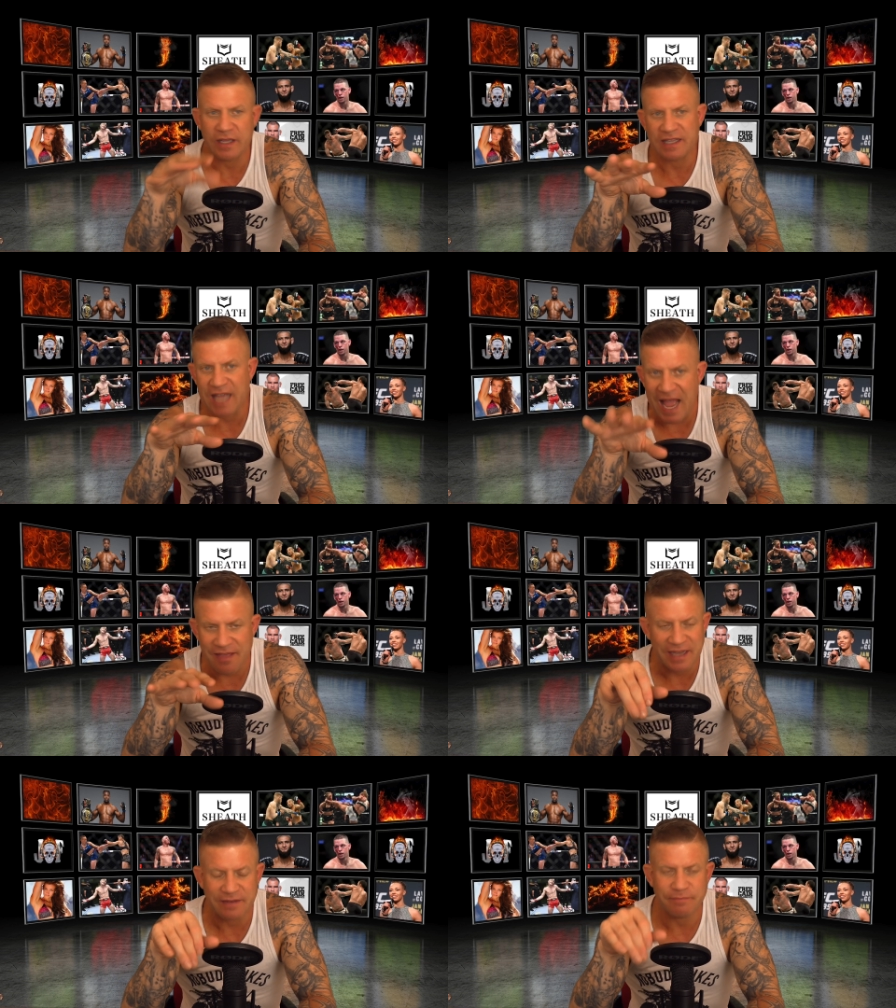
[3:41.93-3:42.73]
Like,
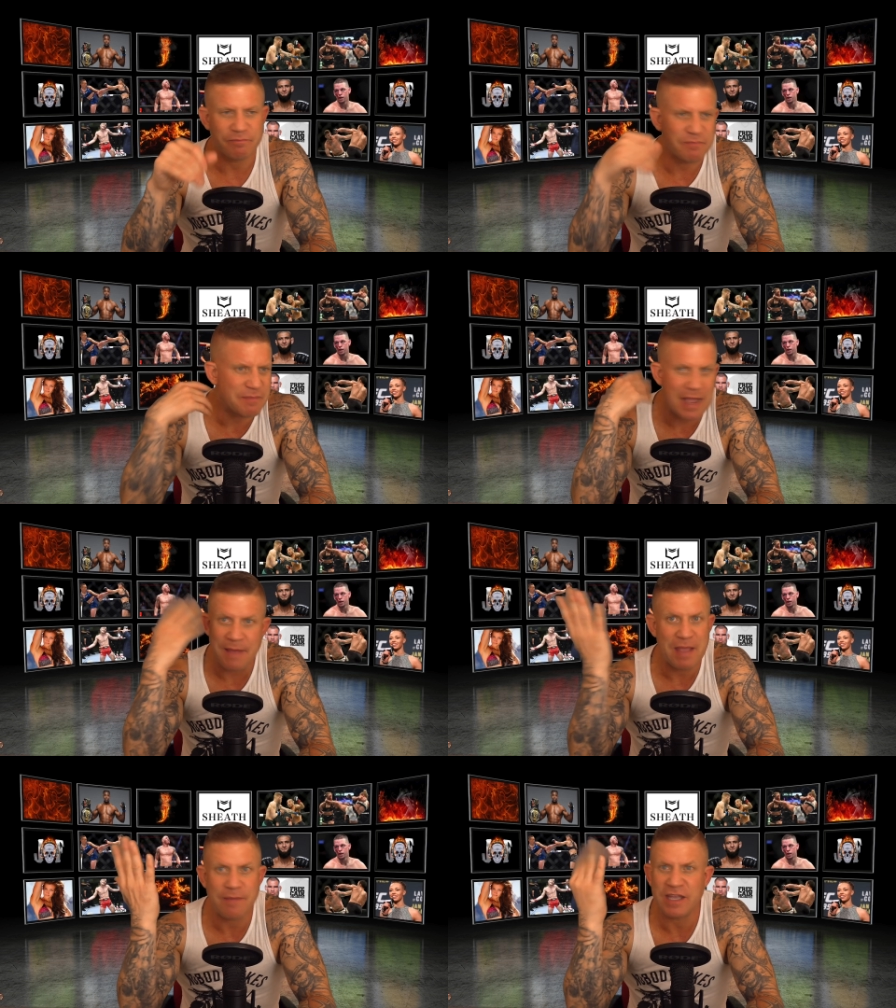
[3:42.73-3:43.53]
guy, like,
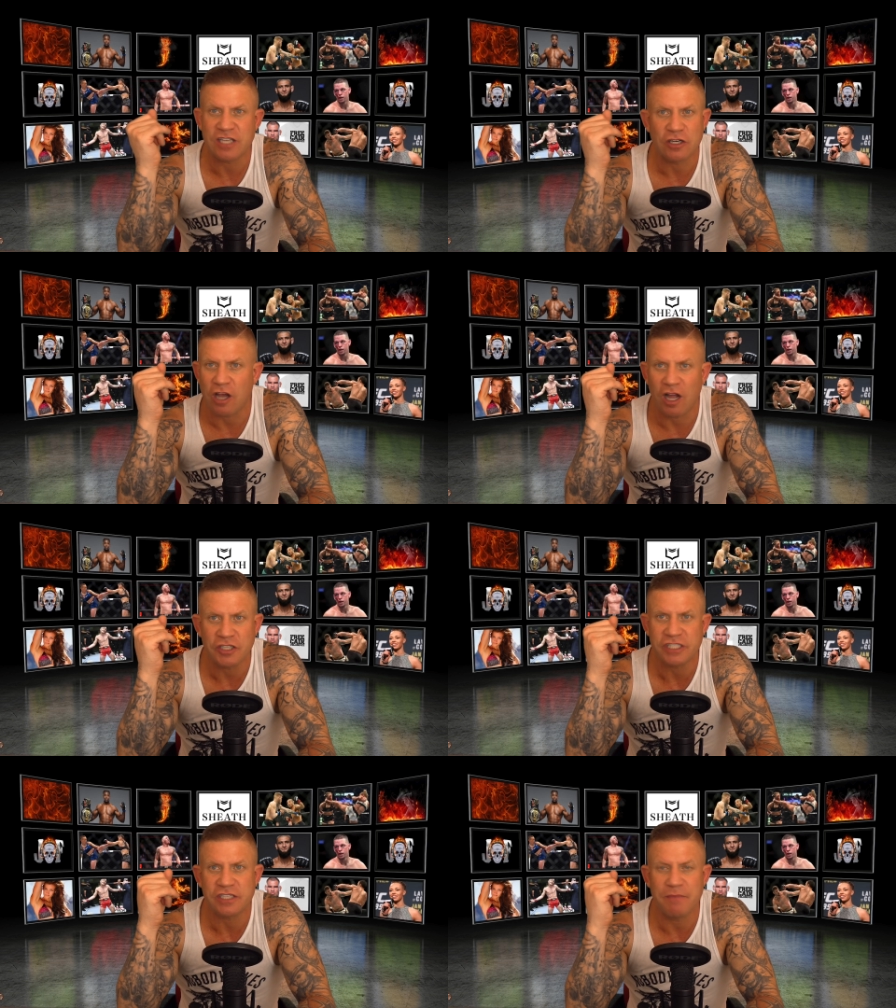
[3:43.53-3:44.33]
and maybe it's
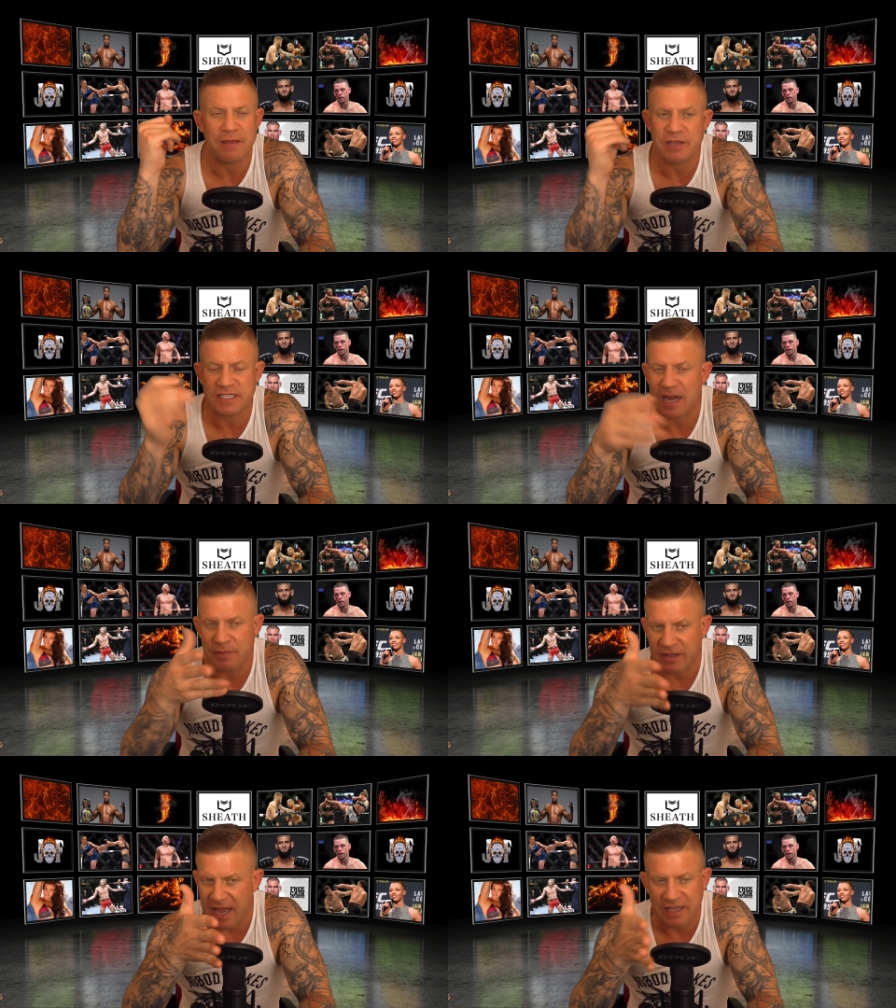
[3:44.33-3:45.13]
unconscious and maybe it's not,
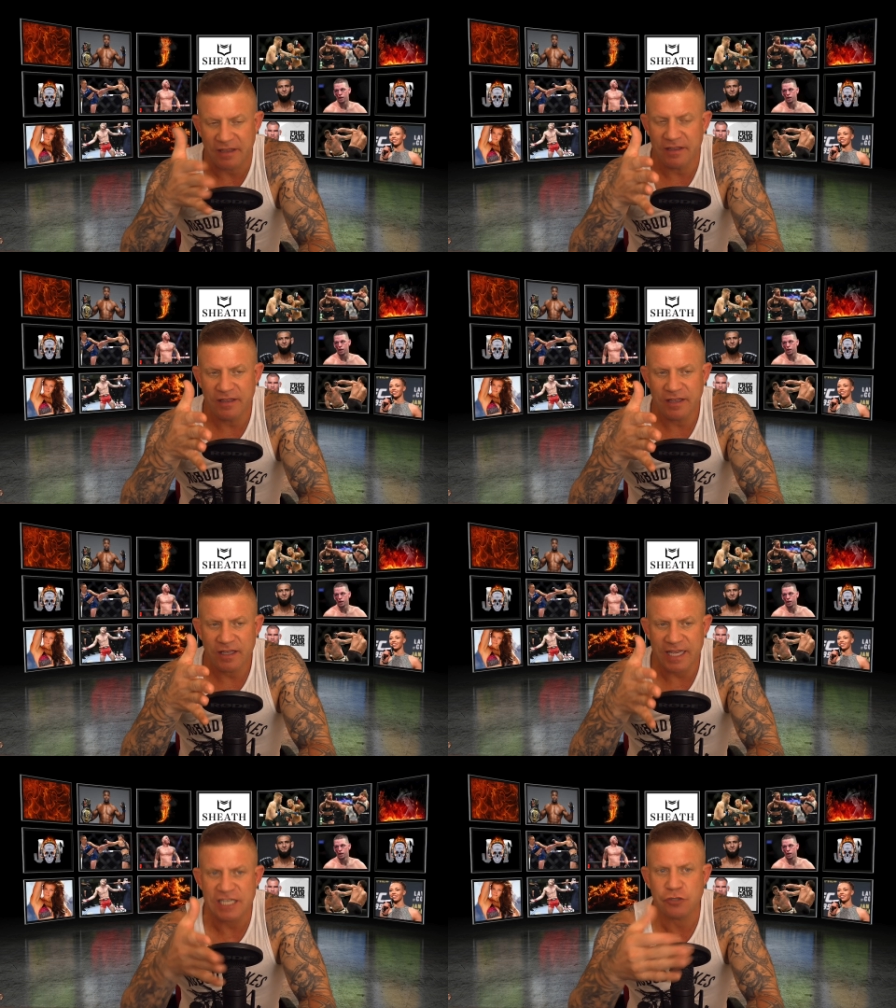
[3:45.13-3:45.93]
but like,
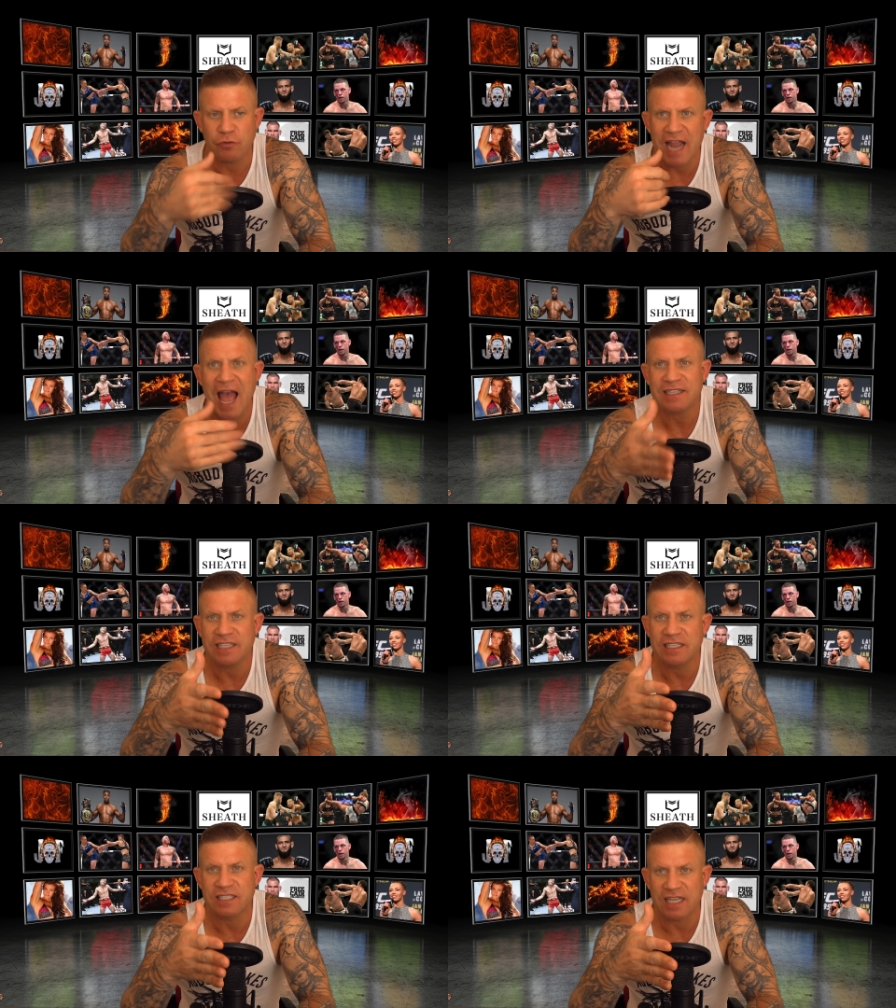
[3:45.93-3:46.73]
he's
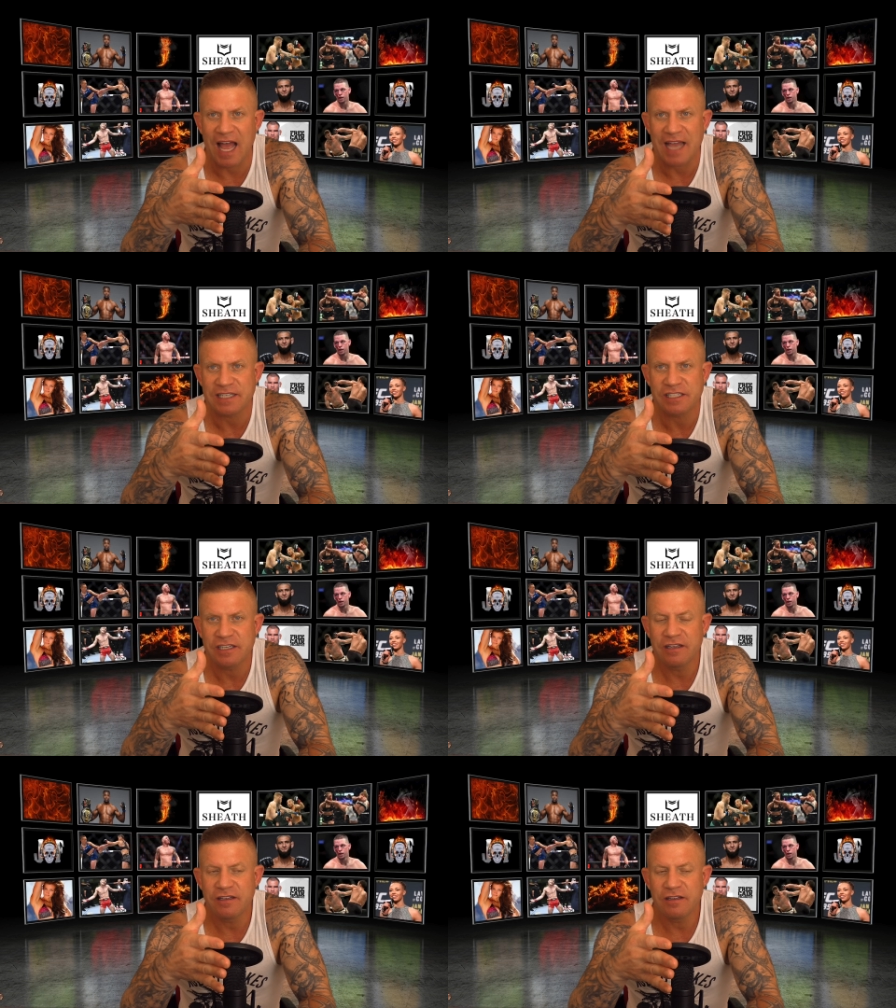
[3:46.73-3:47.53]
reacting to guys
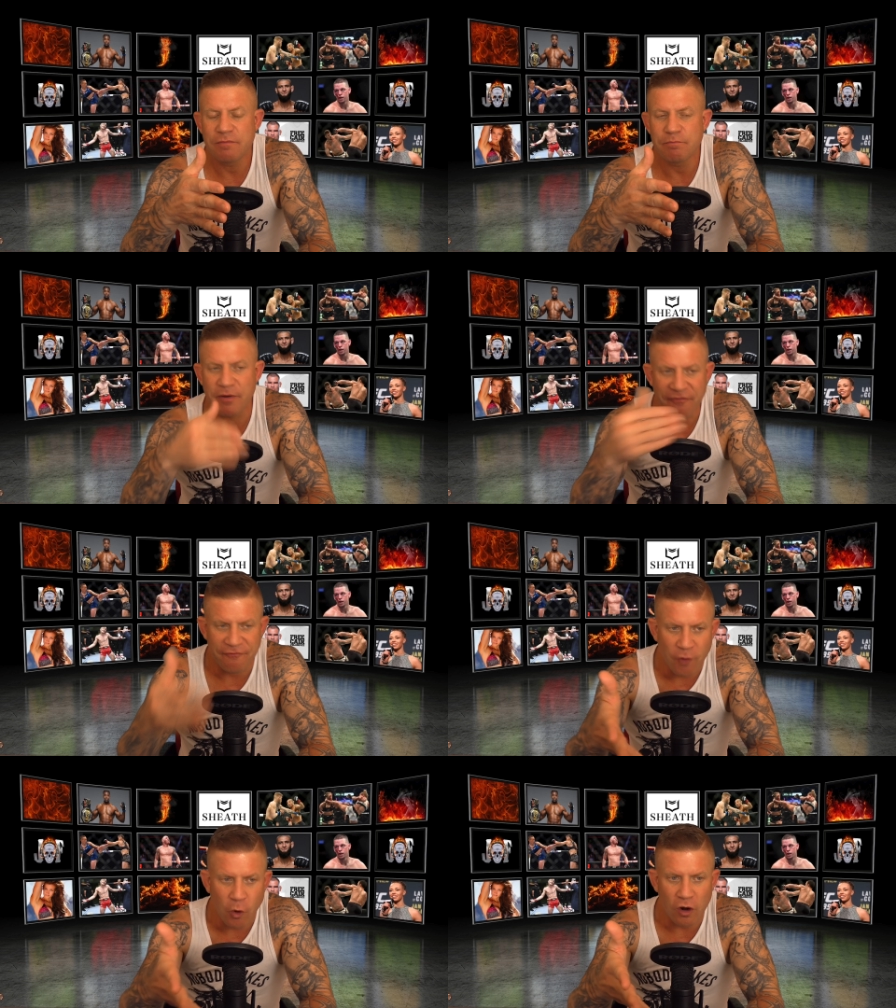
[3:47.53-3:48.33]

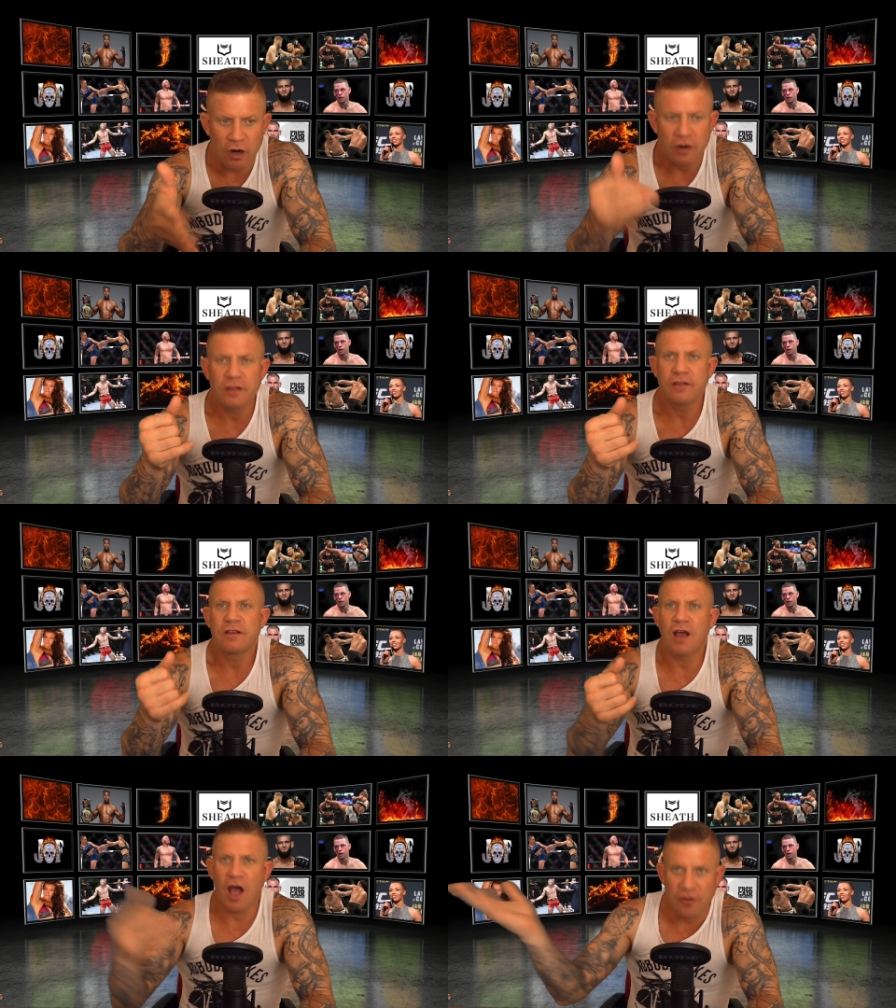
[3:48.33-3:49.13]
before
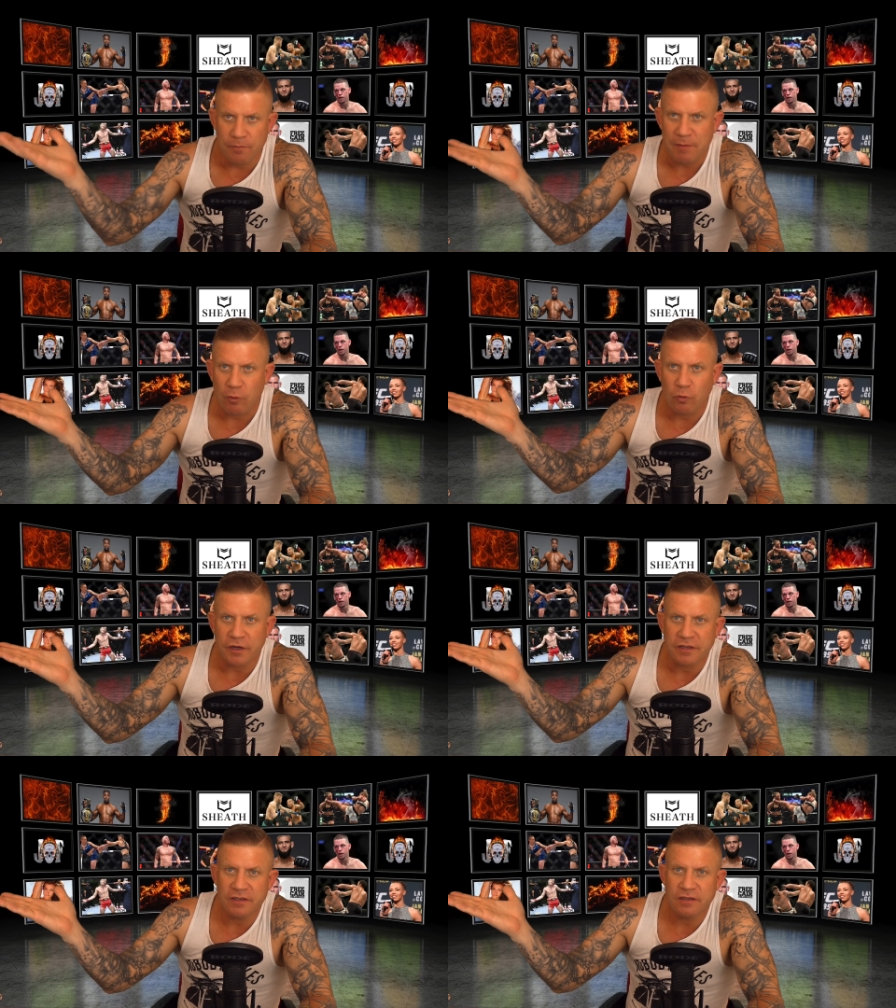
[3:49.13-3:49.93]
other people
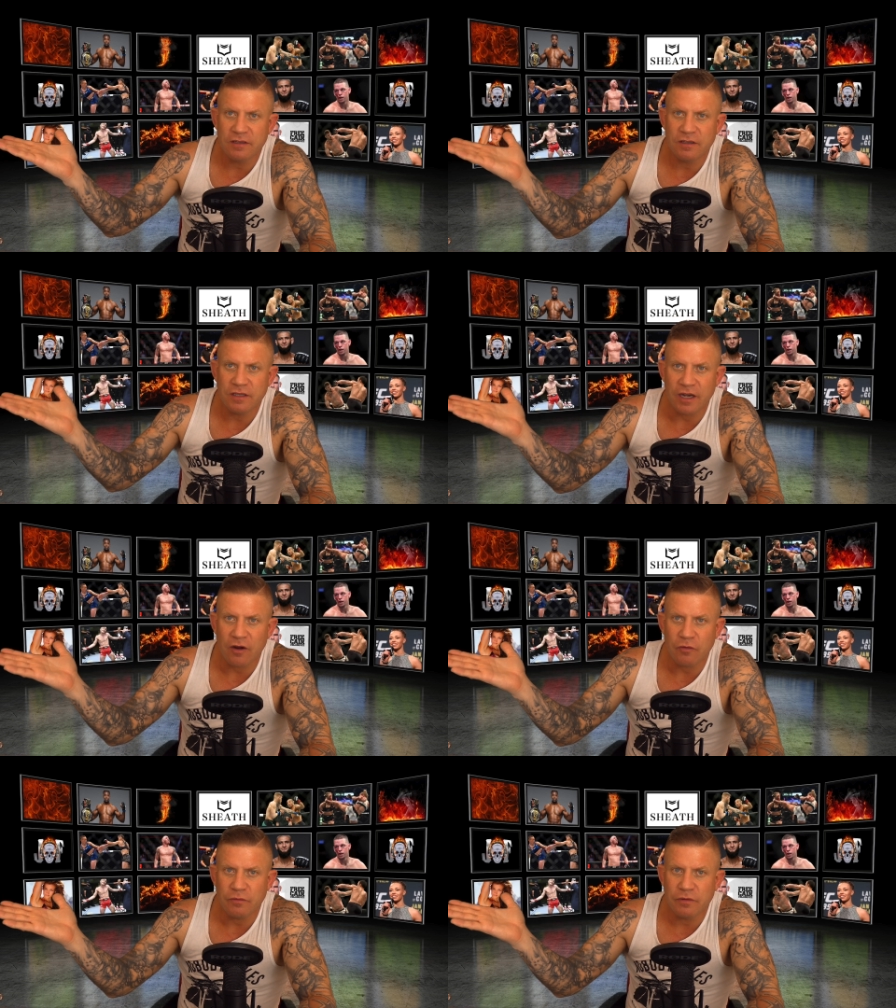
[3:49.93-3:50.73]
would, you
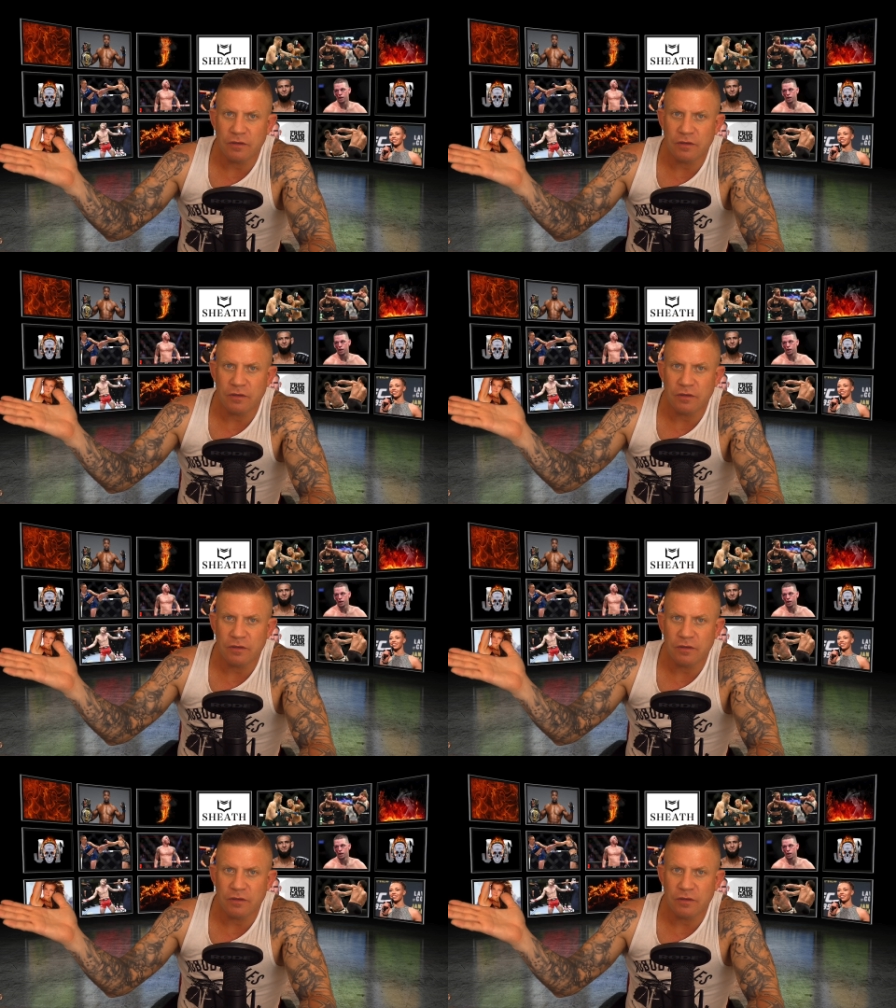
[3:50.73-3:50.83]
know?